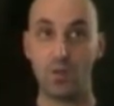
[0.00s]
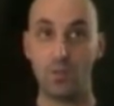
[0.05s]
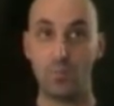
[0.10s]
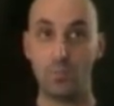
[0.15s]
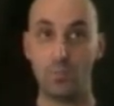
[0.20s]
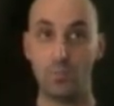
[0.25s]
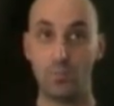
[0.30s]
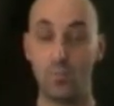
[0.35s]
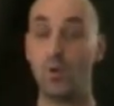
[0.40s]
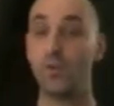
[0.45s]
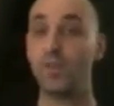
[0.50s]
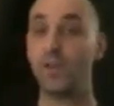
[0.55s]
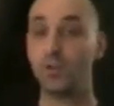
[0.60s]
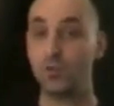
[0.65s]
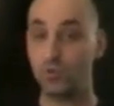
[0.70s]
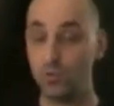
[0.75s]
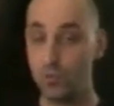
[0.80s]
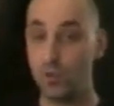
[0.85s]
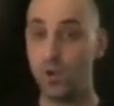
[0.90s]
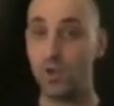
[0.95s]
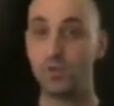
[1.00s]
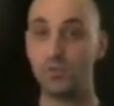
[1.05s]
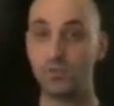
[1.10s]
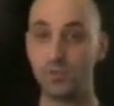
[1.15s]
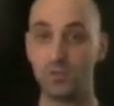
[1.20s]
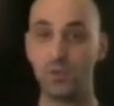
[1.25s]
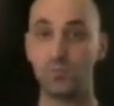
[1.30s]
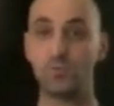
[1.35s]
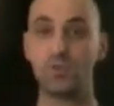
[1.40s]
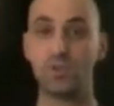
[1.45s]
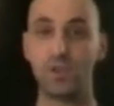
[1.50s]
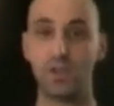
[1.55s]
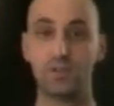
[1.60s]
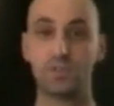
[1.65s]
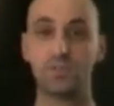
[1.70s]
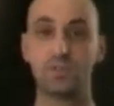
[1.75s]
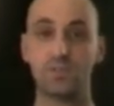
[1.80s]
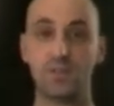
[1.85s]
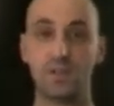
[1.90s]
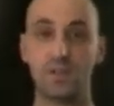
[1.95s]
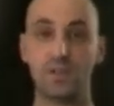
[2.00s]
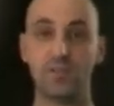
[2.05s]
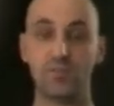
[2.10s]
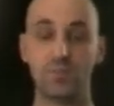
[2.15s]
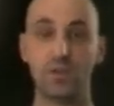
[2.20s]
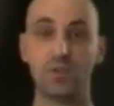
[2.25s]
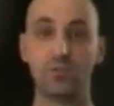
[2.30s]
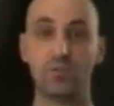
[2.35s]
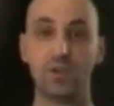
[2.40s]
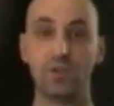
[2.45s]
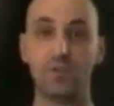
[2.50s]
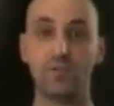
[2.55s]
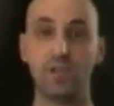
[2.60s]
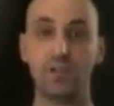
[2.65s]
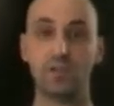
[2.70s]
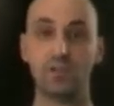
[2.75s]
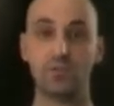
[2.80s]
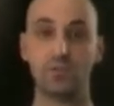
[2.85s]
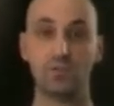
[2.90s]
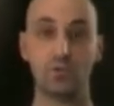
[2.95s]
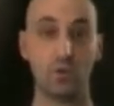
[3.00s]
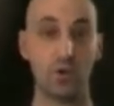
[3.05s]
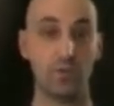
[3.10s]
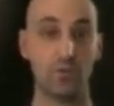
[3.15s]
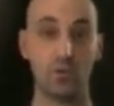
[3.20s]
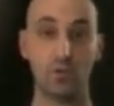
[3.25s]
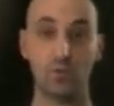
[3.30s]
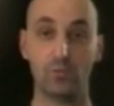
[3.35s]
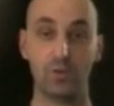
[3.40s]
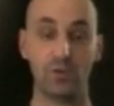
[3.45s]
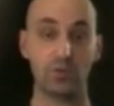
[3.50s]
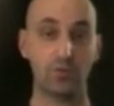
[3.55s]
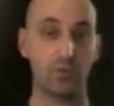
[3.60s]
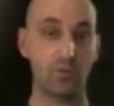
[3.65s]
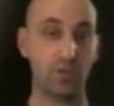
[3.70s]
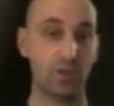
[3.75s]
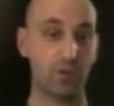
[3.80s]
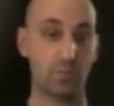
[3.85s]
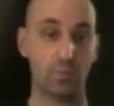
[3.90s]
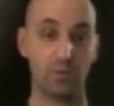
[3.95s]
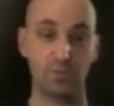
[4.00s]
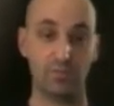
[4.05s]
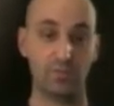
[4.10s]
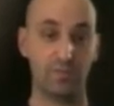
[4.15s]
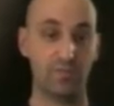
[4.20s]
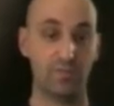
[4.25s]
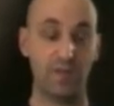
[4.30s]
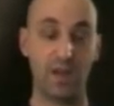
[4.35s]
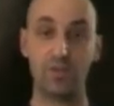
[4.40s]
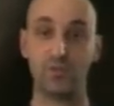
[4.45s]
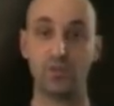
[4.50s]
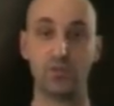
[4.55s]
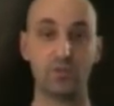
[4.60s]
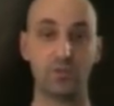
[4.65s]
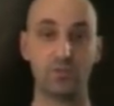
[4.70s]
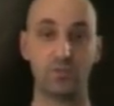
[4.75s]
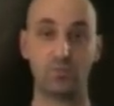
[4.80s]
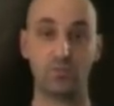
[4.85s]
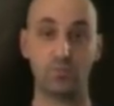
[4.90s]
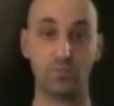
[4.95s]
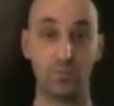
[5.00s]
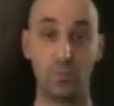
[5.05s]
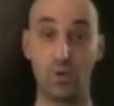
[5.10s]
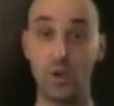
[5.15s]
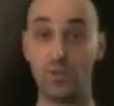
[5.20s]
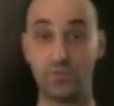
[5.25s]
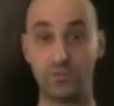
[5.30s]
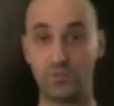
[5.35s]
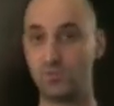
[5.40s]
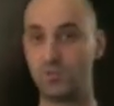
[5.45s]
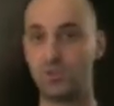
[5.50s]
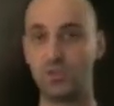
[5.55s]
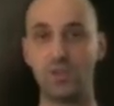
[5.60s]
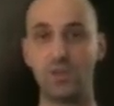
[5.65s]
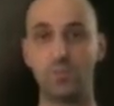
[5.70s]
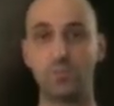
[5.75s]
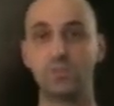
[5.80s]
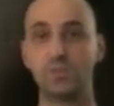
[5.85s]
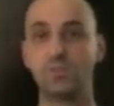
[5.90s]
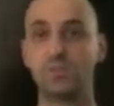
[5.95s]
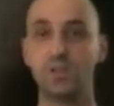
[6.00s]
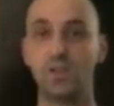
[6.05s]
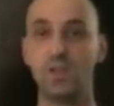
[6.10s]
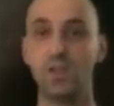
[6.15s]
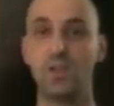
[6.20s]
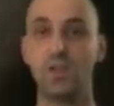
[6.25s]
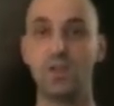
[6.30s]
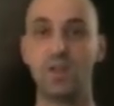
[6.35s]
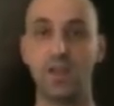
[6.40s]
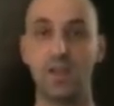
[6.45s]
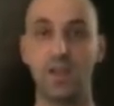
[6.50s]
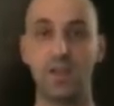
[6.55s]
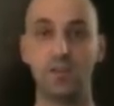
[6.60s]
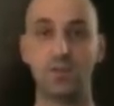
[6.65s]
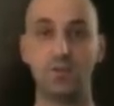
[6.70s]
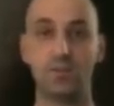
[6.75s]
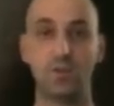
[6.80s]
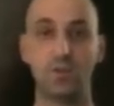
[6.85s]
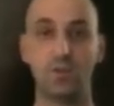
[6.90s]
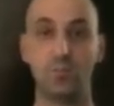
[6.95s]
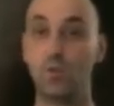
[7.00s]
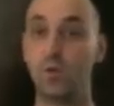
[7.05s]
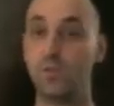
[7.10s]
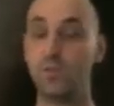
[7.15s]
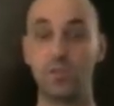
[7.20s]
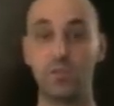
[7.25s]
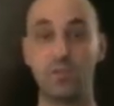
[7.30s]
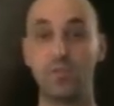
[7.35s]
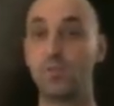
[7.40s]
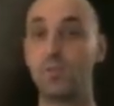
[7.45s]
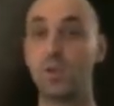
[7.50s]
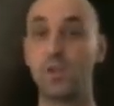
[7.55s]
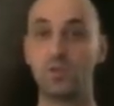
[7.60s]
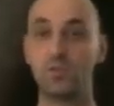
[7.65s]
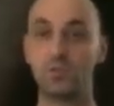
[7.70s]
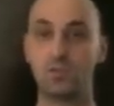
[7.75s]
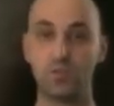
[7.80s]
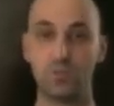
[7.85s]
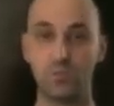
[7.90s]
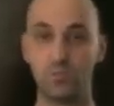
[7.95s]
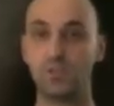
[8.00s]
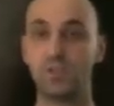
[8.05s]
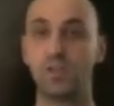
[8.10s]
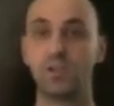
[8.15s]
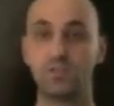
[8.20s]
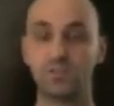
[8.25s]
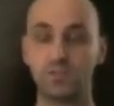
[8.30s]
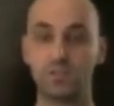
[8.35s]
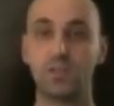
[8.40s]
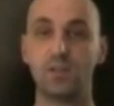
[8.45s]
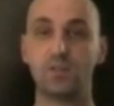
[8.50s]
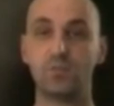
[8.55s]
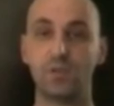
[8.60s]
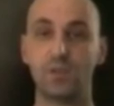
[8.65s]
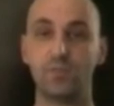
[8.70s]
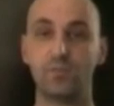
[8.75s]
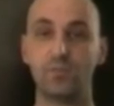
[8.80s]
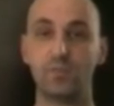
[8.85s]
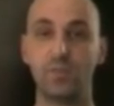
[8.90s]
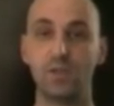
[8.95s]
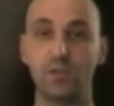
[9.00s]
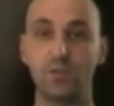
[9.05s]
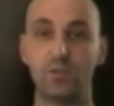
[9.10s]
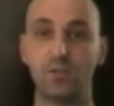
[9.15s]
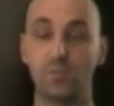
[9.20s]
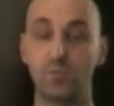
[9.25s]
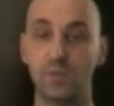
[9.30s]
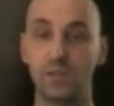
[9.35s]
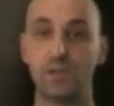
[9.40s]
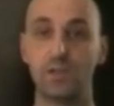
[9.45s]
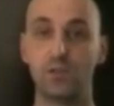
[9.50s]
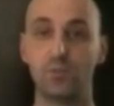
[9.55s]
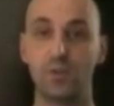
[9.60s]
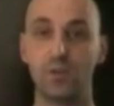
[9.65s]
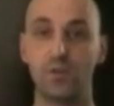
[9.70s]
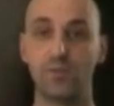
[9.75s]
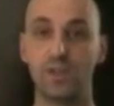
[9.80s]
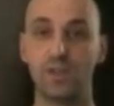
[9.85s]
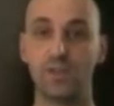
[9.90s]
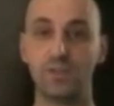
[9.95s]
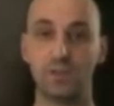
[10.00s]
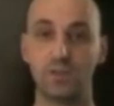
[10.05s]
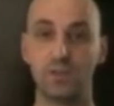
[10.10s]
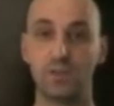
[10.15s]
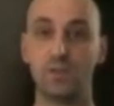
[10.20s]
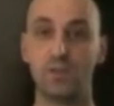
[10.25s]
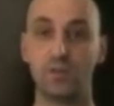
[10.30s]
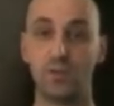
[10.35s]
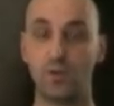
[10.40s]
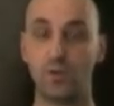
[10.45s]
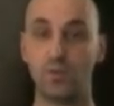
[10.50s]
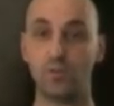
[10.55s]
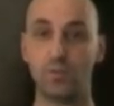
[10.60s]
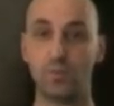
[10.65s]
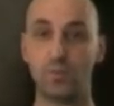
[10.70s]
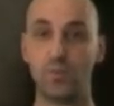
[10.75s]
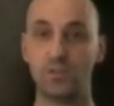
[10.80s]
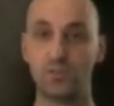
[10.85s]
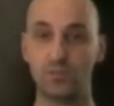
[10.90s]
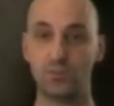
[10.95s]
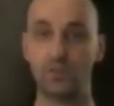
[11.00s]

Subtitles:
more than 200 objects that have been renovated. So overall we're talking about 500 plus ships and more than 300 objects that we have been completely renovating over the past 2